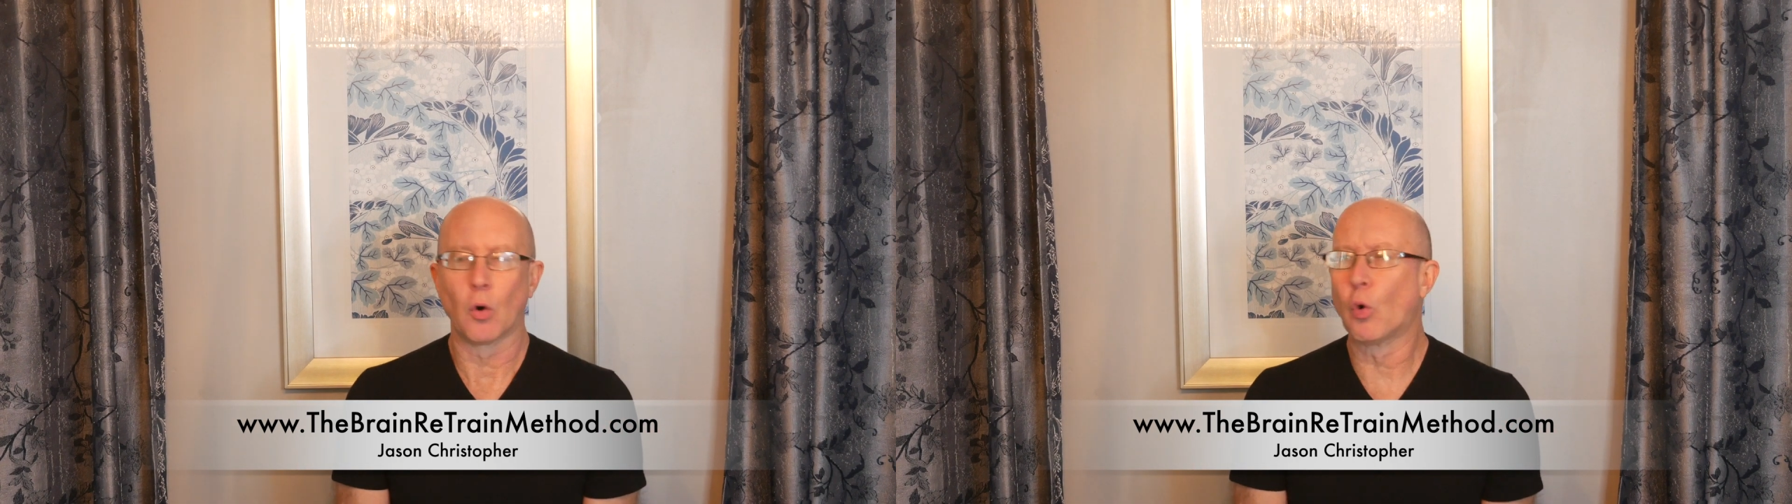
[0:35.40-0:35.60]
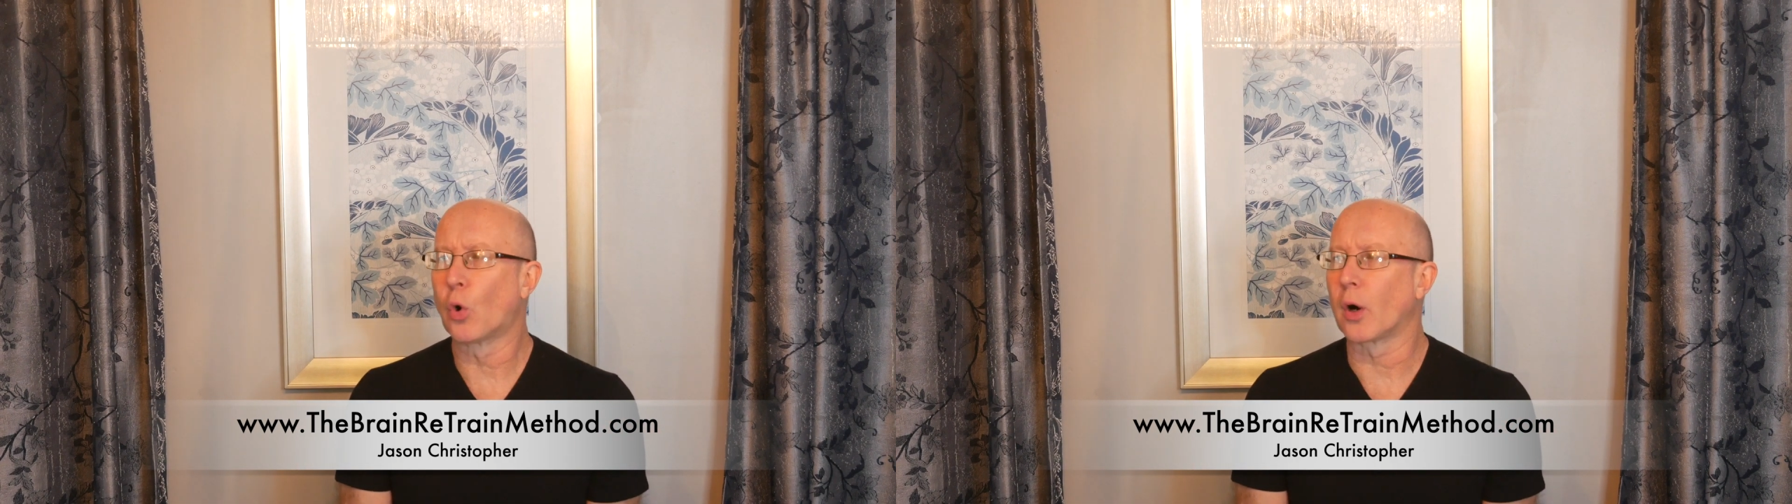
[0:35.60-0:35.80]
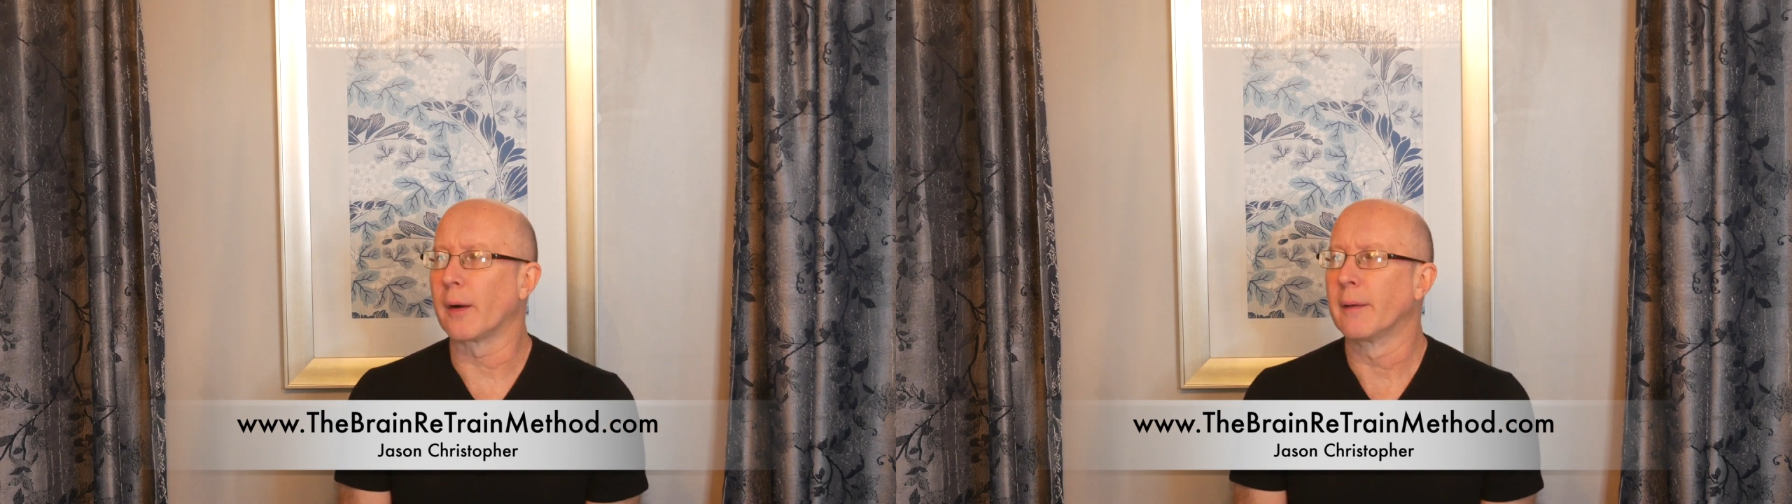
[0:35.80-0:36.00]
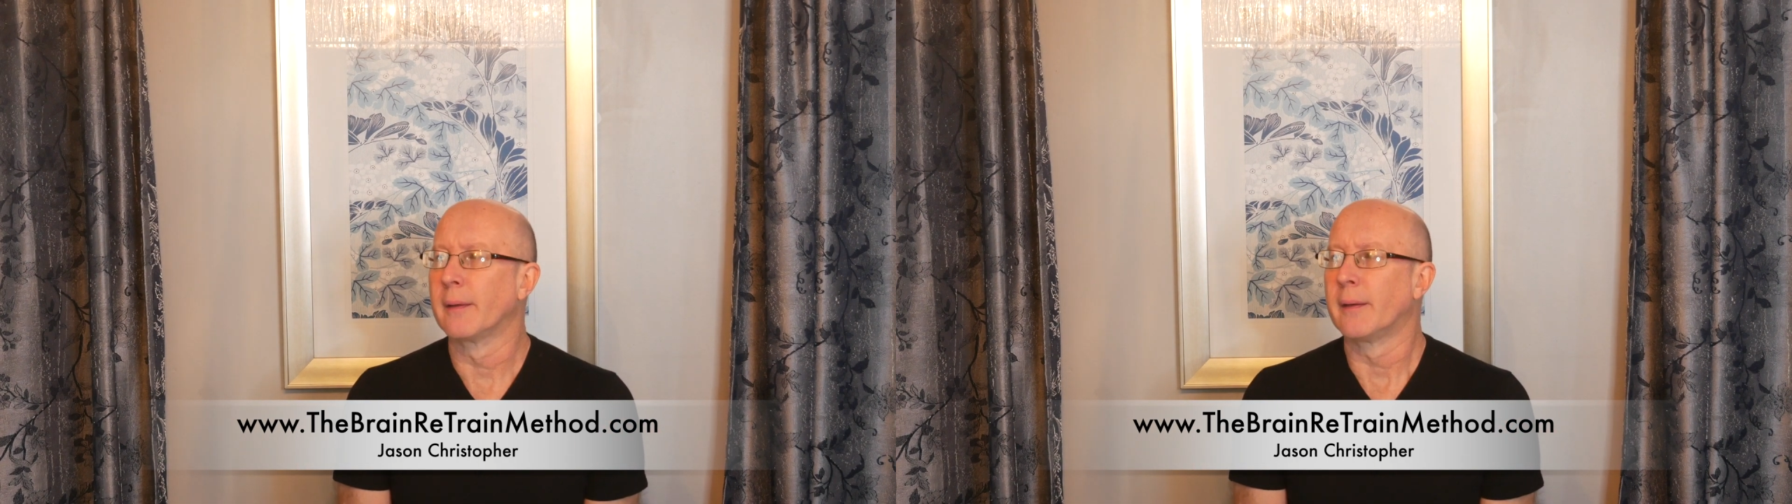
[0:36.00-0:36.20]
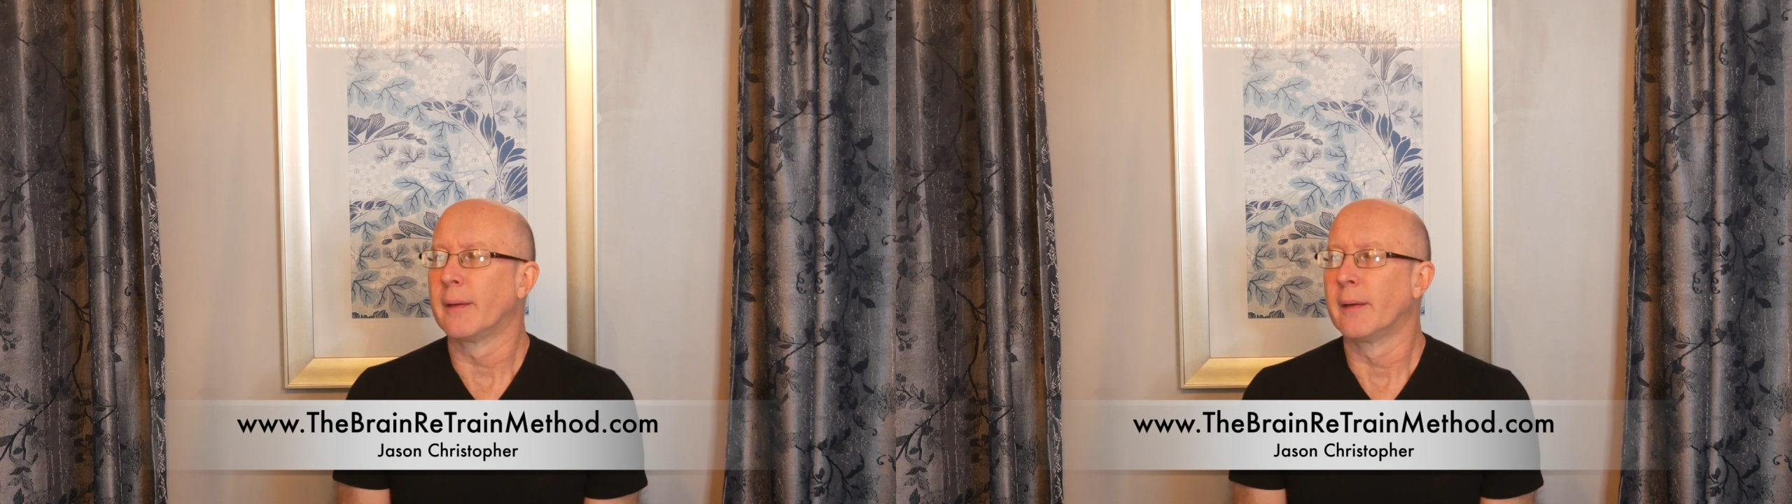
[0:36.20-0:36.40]
or
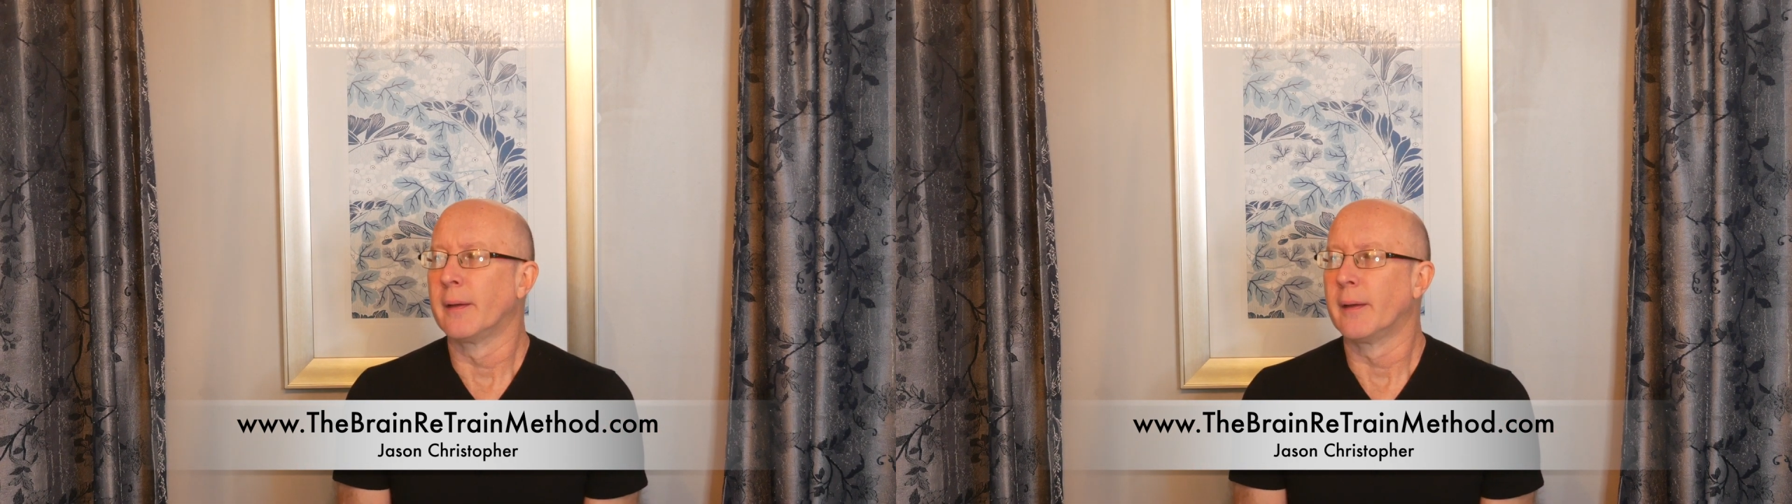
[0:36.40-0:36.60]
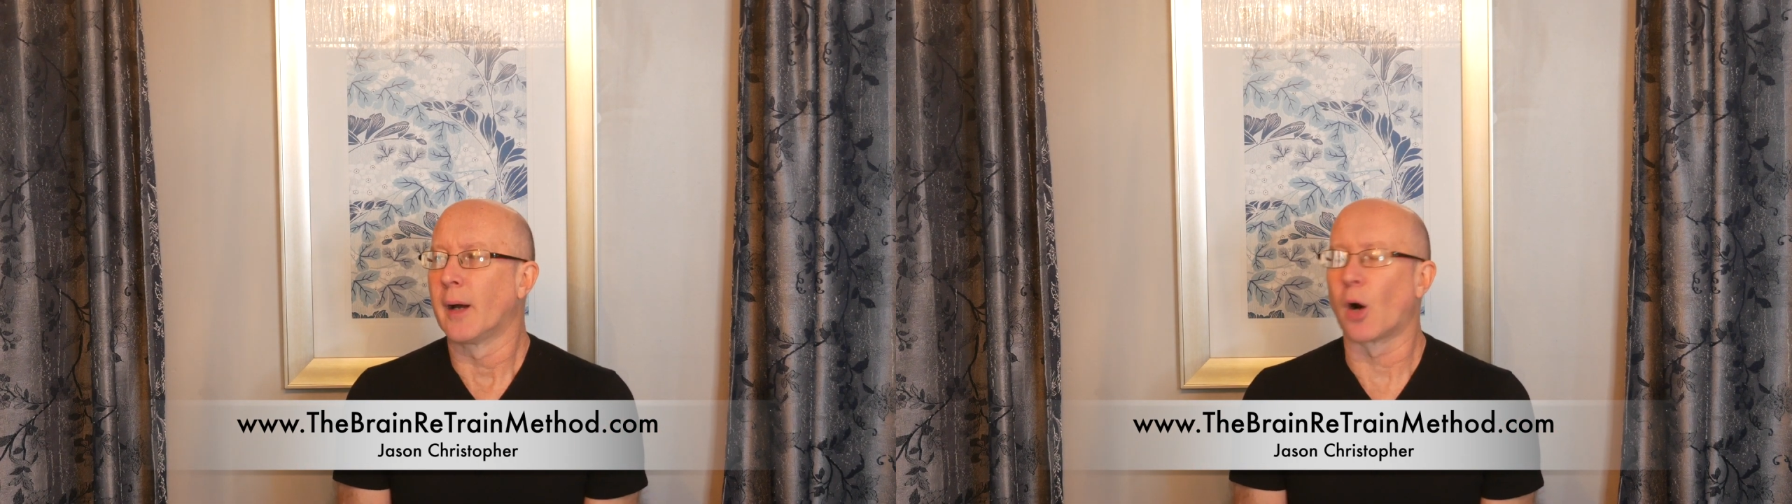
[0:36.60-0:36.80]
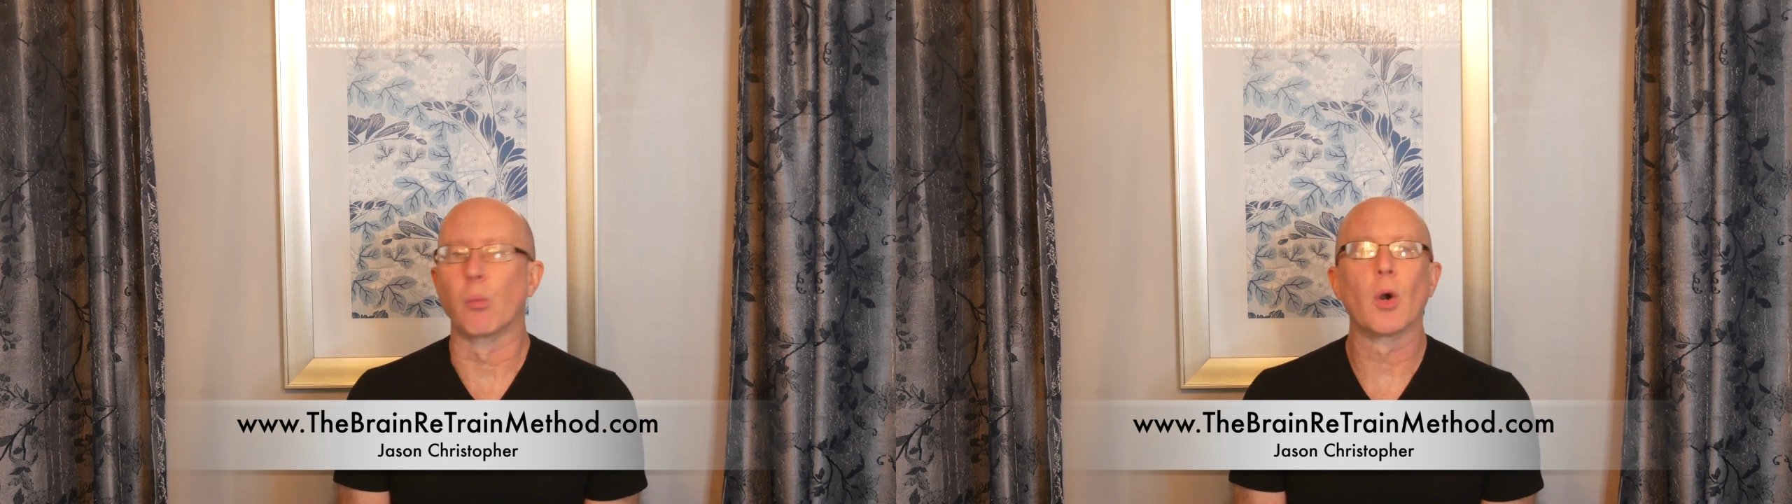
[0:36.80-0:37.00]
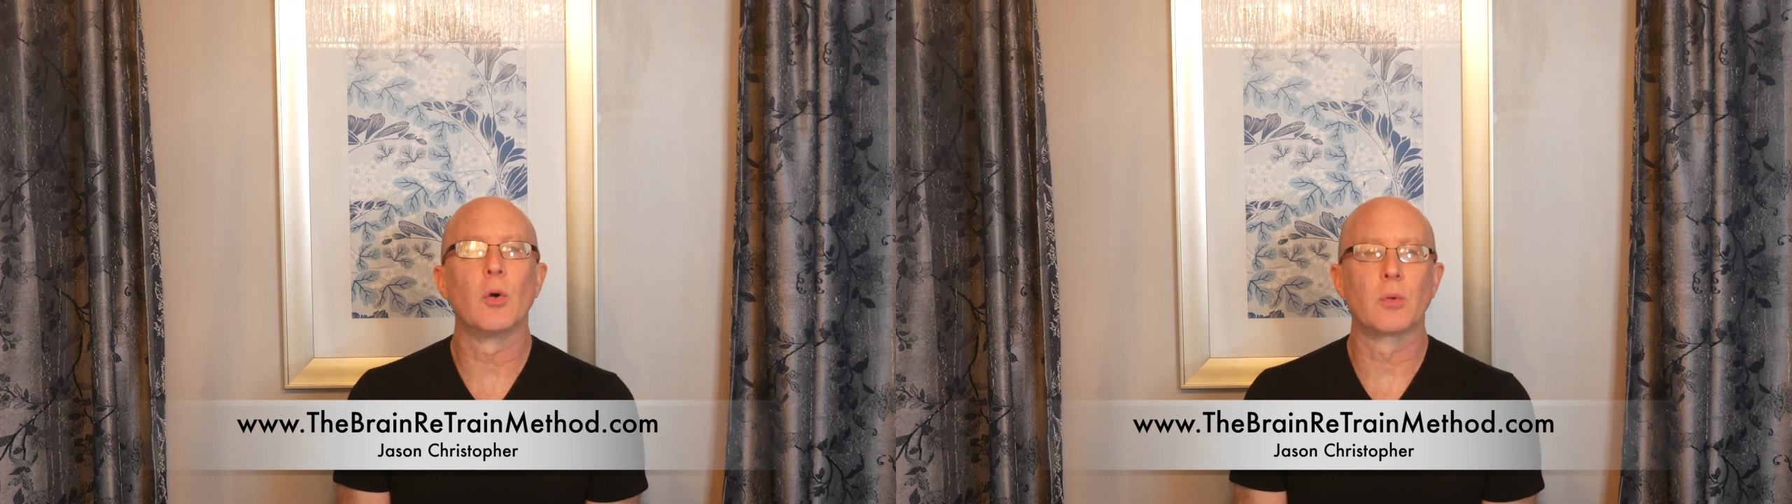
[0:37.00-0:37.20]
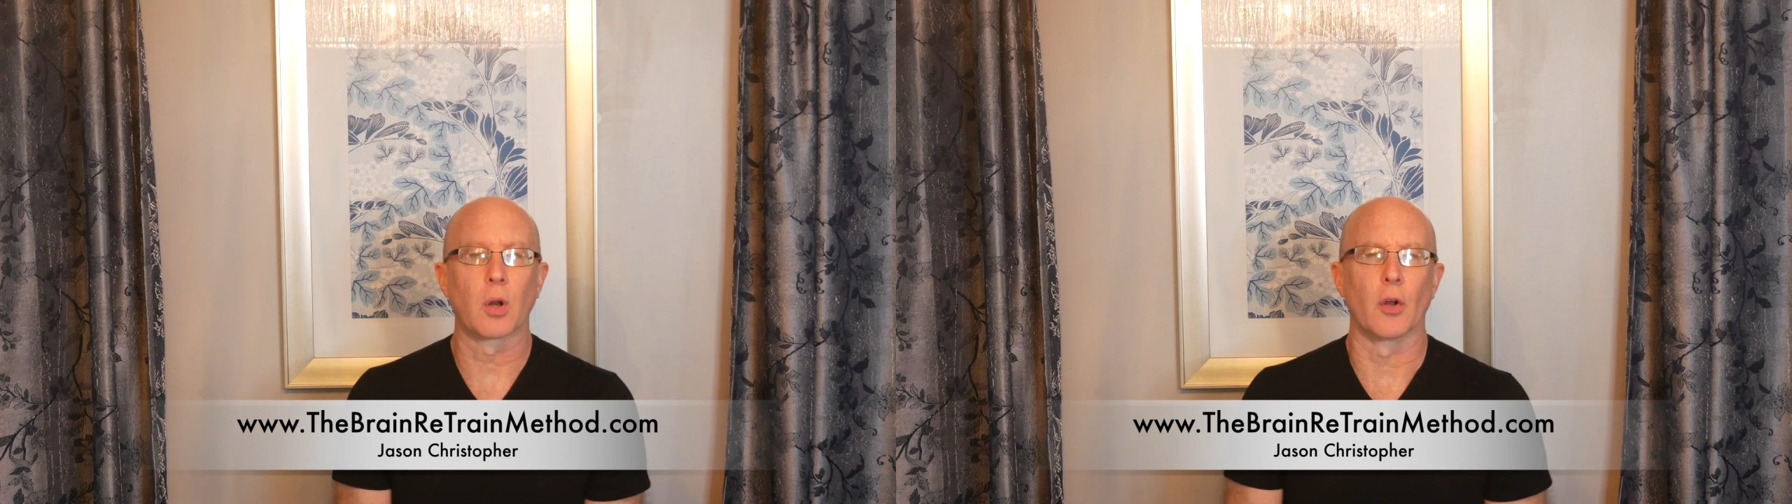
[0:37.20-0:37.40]
a
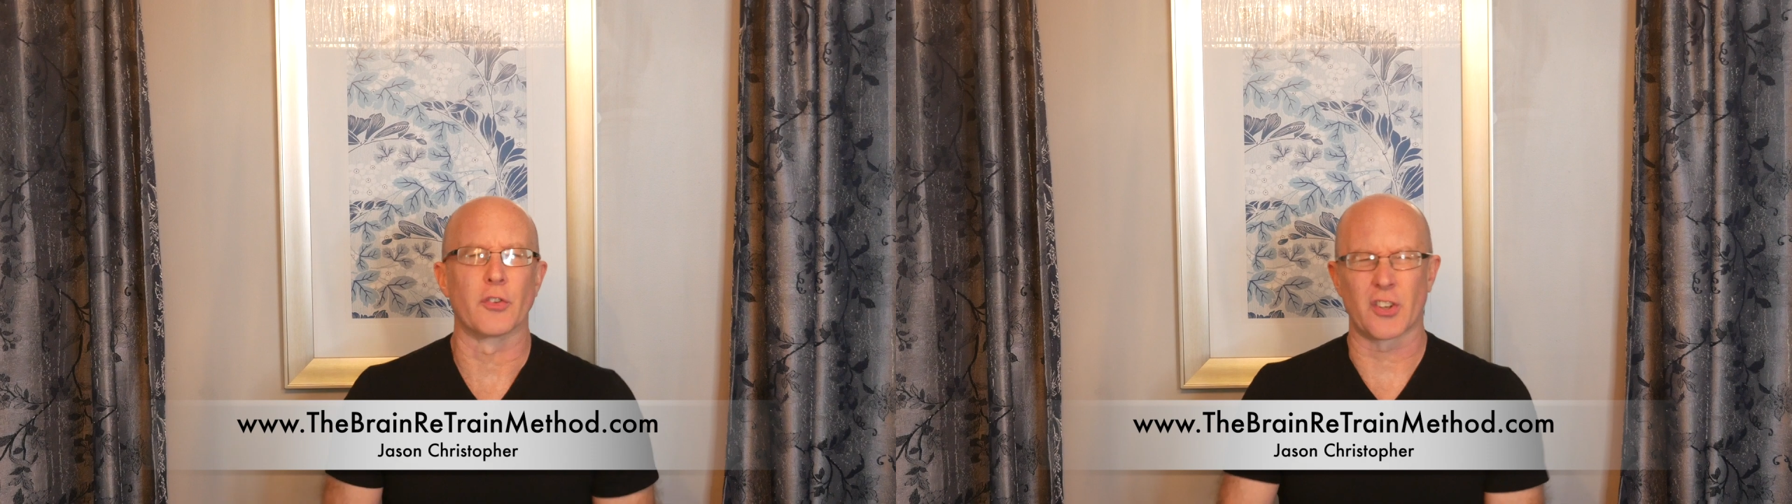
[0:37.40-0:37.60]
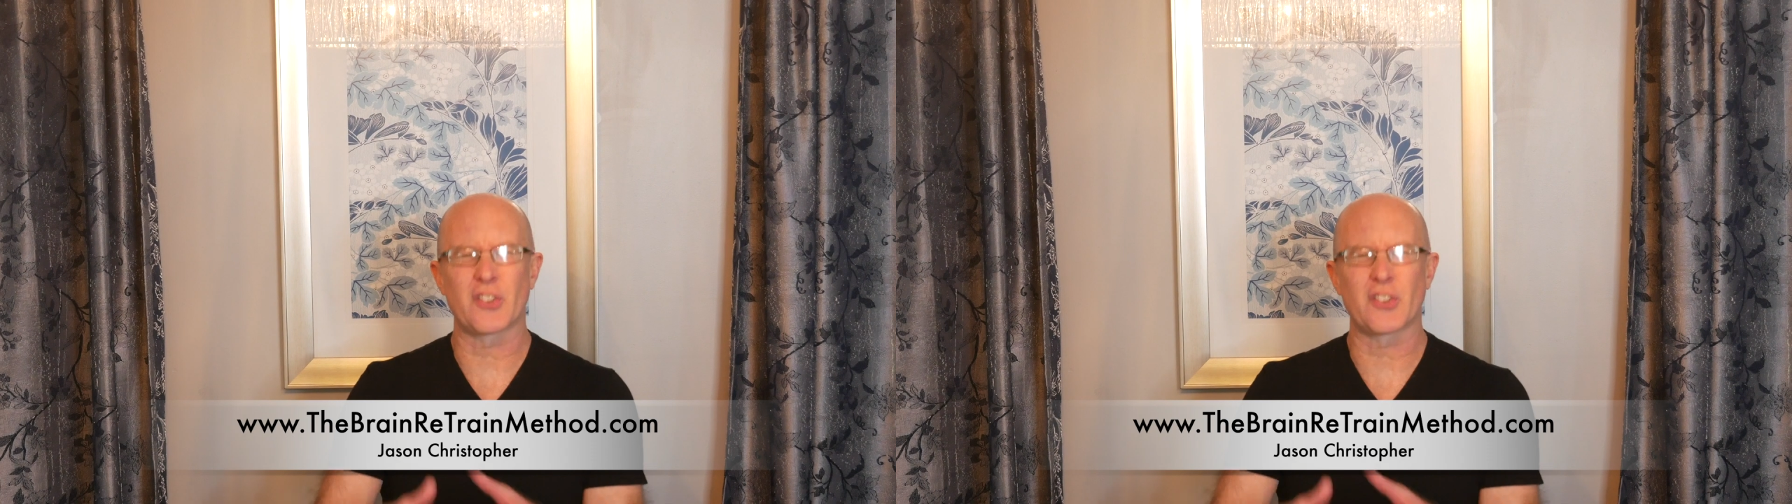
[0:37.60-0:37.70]
road closed,